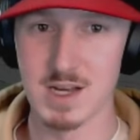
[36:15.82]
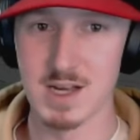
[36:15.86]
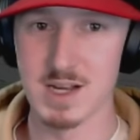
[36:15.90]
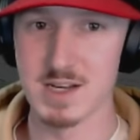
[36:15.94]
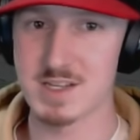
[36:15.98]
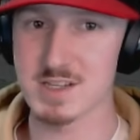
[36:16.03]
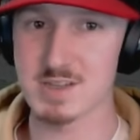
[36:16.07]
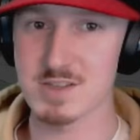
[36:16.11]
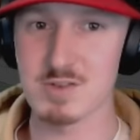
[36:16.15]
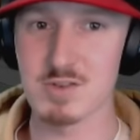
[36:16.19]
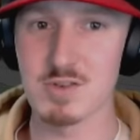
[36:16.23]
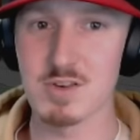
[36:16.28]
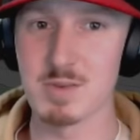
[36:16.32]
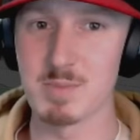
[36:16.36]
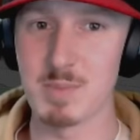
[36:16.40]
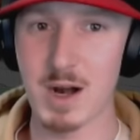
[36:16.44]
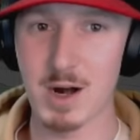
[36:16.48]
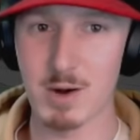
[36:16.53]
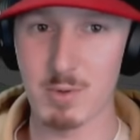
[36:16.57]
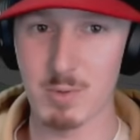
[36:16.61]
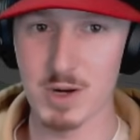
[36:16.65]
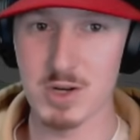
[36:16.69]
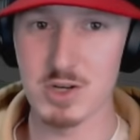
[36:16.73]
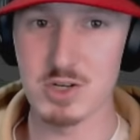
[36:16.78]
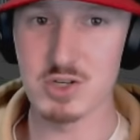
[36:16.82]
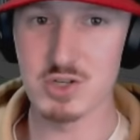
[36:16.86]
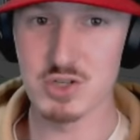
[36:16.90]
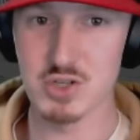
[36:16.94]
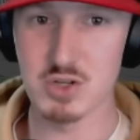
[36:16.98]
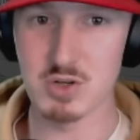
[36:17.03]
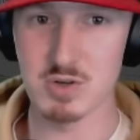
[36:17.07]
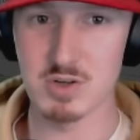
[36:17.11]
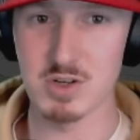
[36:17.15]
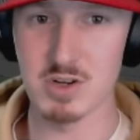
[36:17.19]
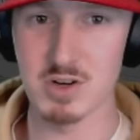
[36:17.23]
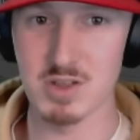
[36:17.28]
It doesn't really matter what your
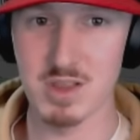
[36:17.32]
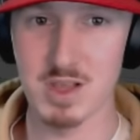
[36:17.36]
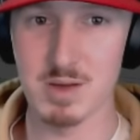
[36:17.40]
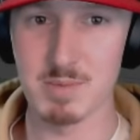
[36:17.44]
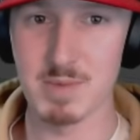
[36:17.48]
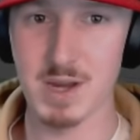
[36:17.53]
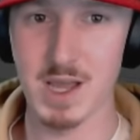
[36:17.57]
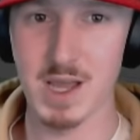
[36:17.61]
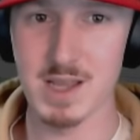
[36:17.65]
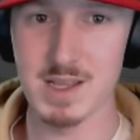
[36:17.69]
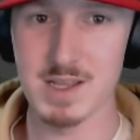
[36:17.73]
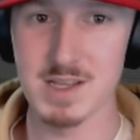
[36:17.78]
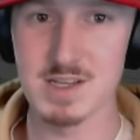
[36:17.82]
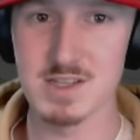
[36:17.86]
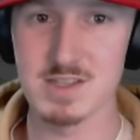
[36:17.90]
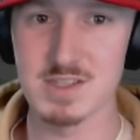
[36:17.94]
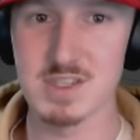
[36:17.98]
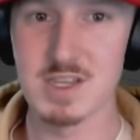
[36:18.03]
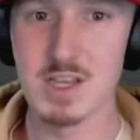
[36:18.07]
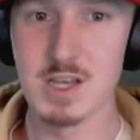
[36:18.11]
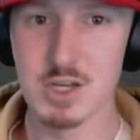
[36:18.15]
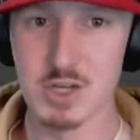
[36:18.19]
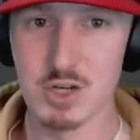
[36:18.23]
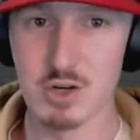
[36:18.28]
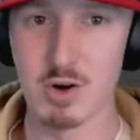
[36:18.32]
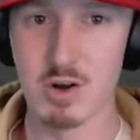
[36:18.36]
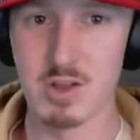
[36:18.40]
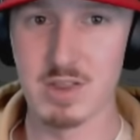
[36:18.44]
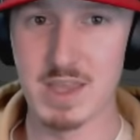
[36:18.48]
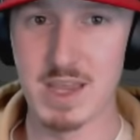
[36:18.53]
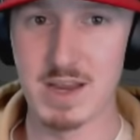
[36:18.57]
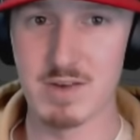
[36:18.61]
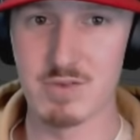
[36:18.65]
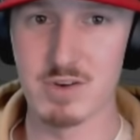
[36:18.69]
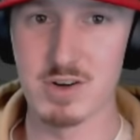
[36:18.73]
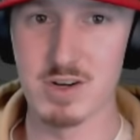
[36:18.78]
junior alumni is, you're on
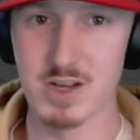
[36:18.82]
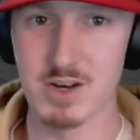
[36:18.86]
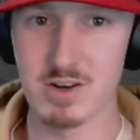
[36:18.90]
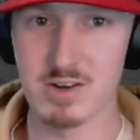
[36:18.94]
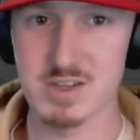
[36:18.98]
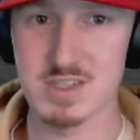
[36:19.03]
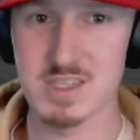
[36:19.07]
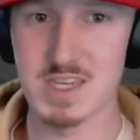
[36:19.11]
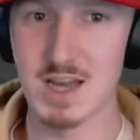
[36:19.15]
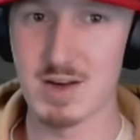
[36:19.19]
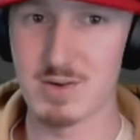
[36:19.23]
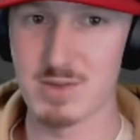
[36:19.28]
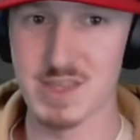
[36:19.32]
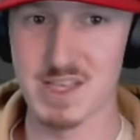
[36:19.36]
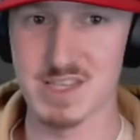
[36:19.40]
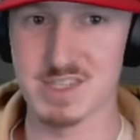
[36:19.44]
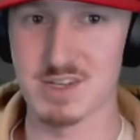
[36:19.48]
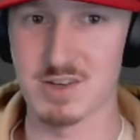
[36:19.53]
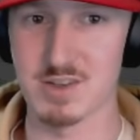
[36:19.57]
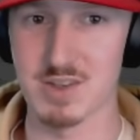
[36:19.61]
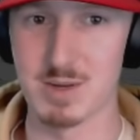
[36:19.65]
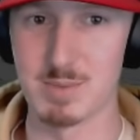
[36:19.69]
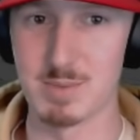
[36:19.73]
the Everett Elks now, and that's all that